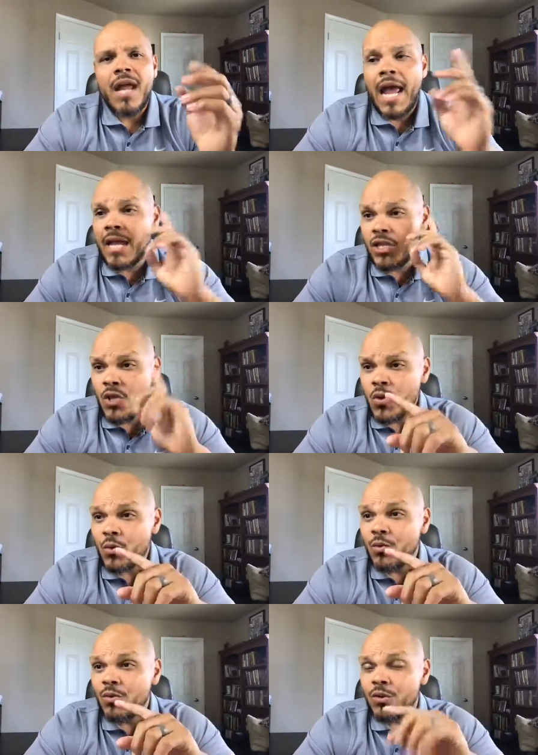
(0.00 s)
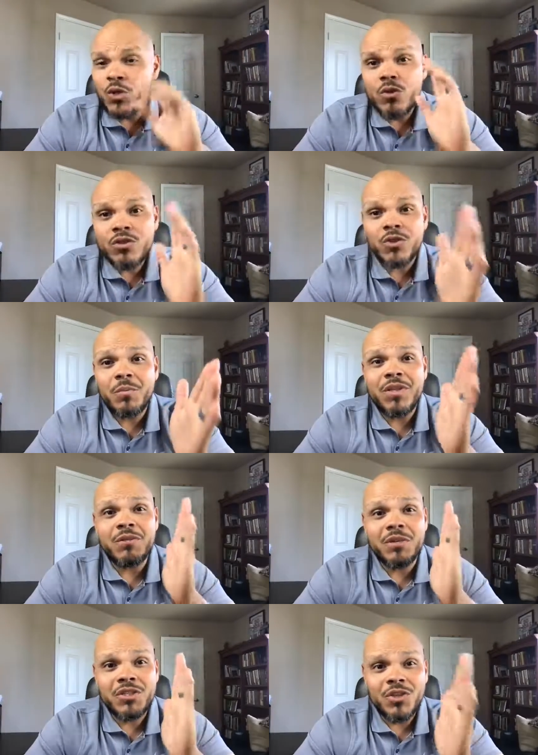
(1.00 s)
and you you should be
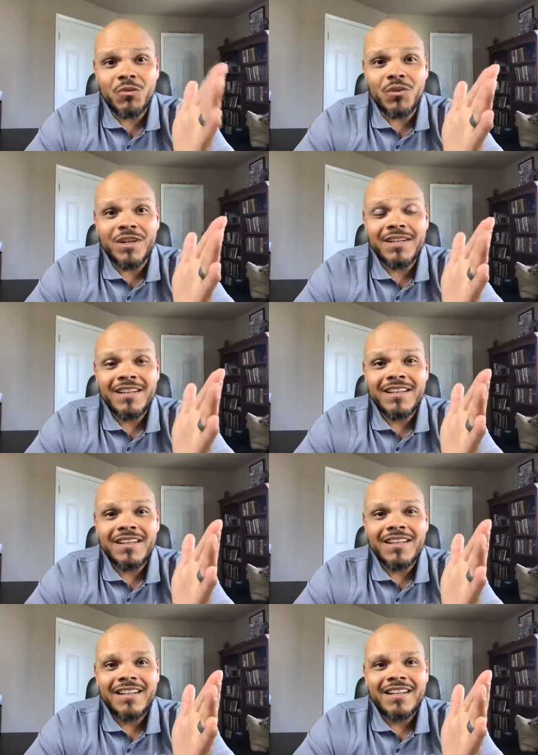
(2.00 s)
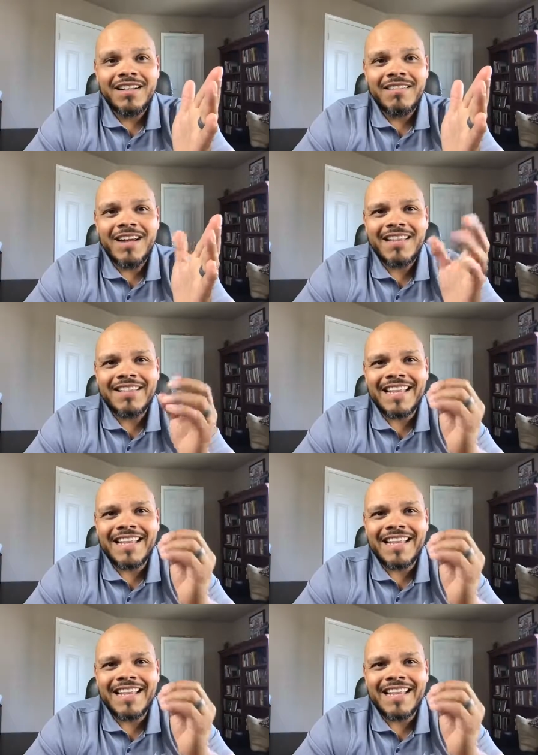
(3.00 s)
the mature one right?